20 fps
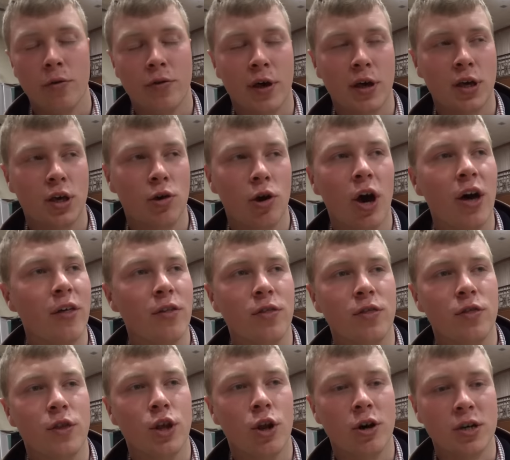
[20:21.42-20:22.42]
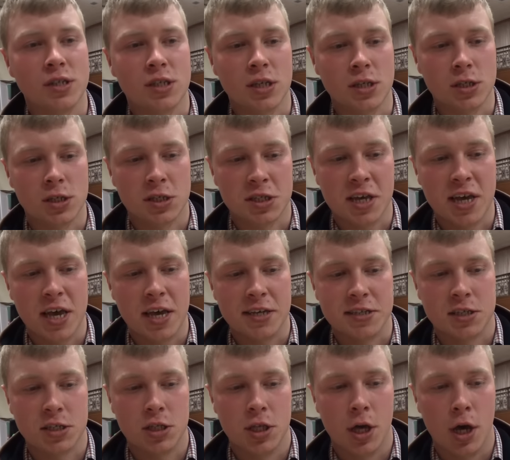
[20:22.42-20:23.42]
No, thank you. And the nice thing to see
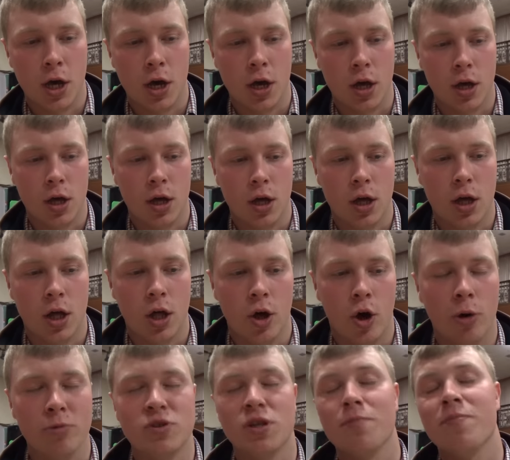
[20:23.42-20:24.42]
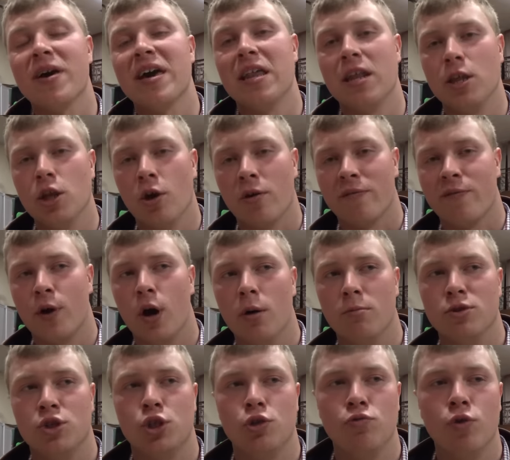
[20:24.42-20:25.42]
is that, obviously, being in Young
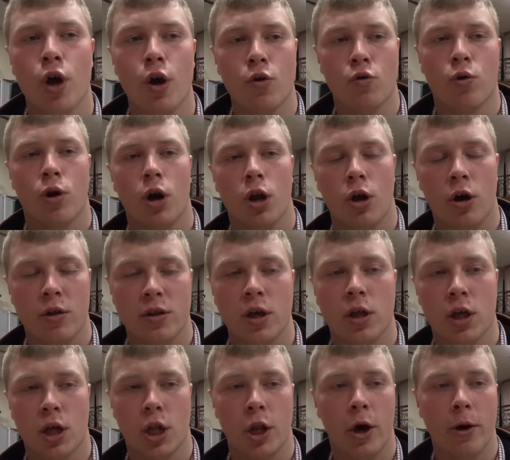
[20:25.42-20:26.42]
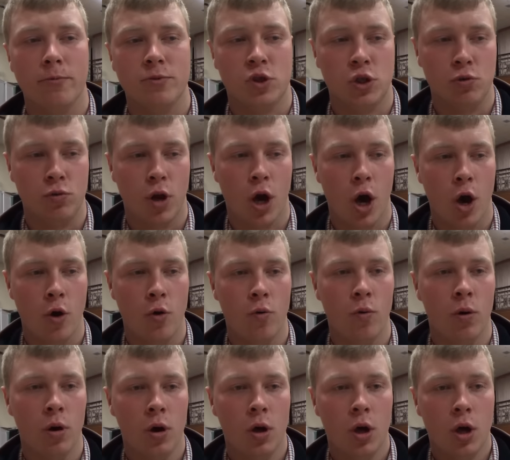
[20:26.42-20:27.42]
Farmers, you know quite a lot of the other clubs, you know
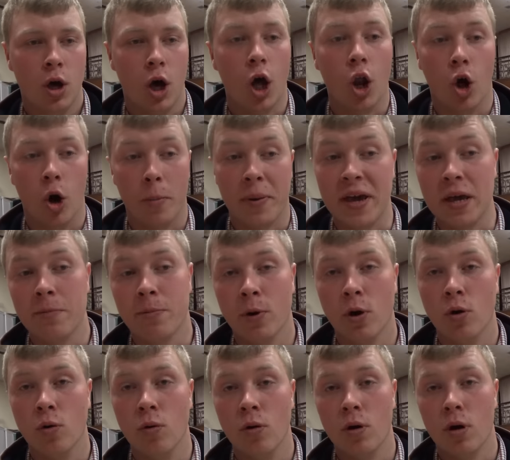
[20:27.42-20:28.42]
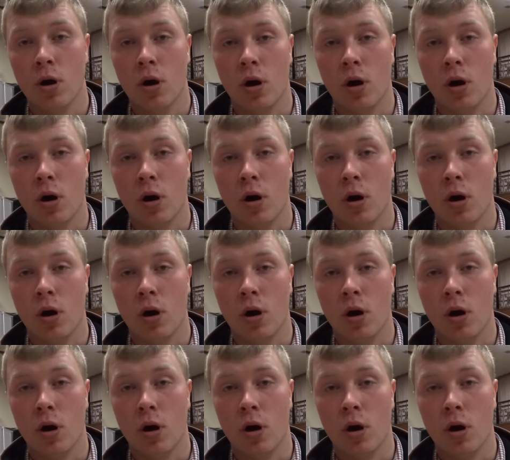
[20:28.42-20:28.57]
a lot of people.